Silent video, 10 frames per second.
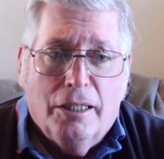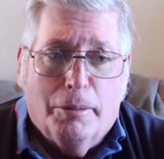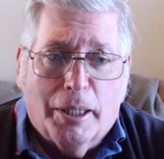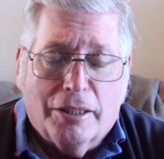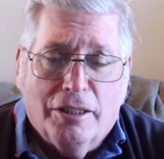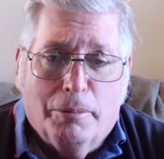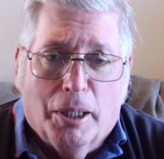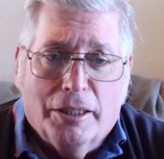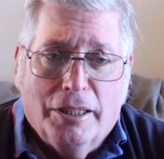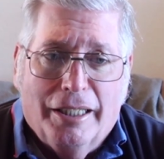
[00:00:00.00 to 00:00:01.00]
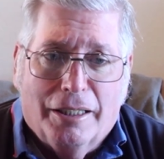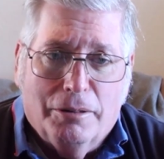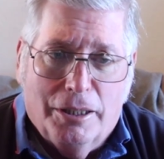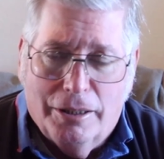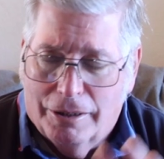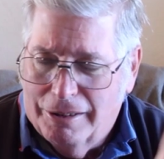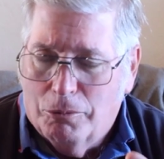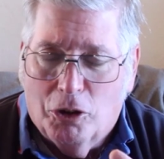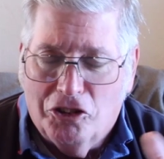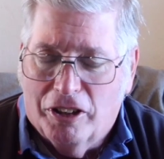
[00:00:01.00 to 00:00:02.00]
about a 10 by 10. And it
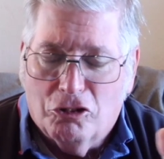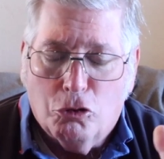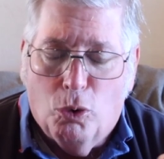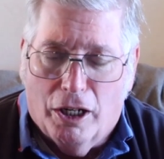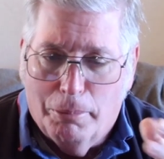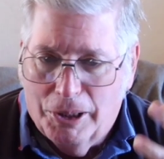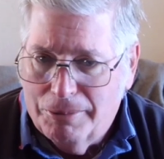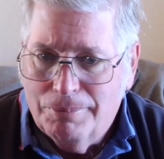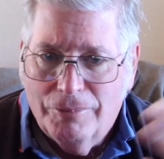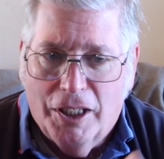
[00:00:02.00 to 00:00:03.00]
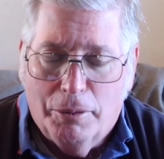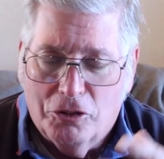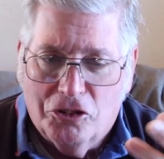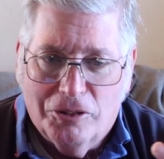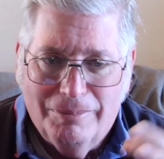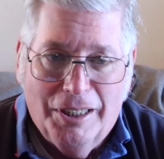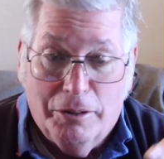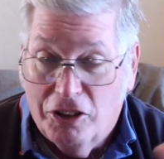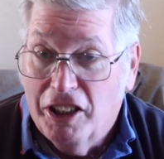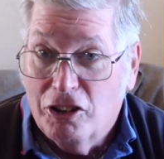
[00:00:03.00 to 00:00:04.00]
wasn't a square, but it was
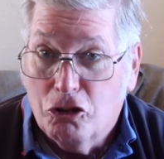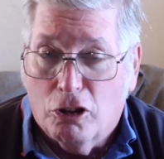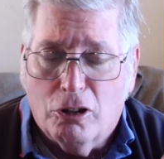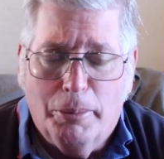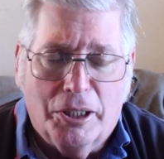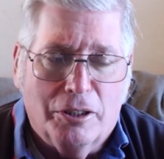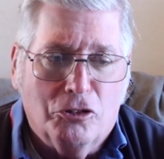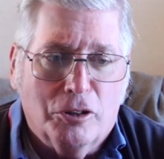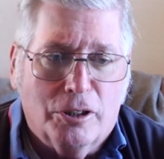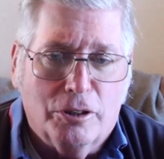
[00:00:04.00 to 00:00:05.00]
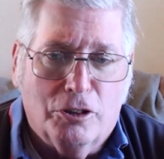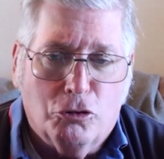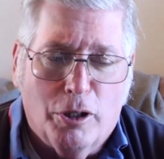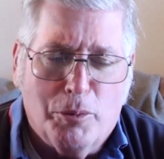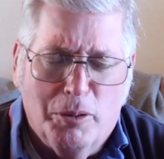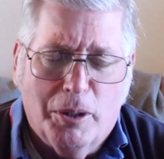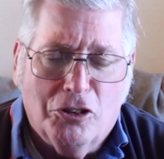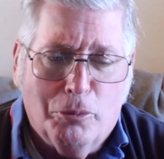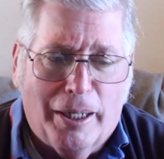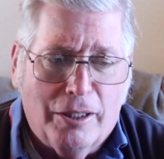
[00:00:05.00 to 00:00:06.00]
encirclement is a good description. But
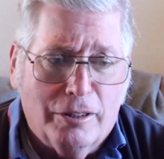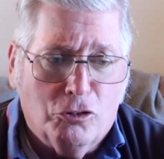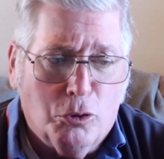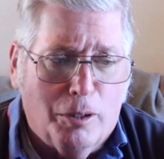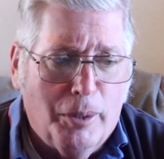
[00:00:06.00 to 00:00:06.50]
it's about 100 square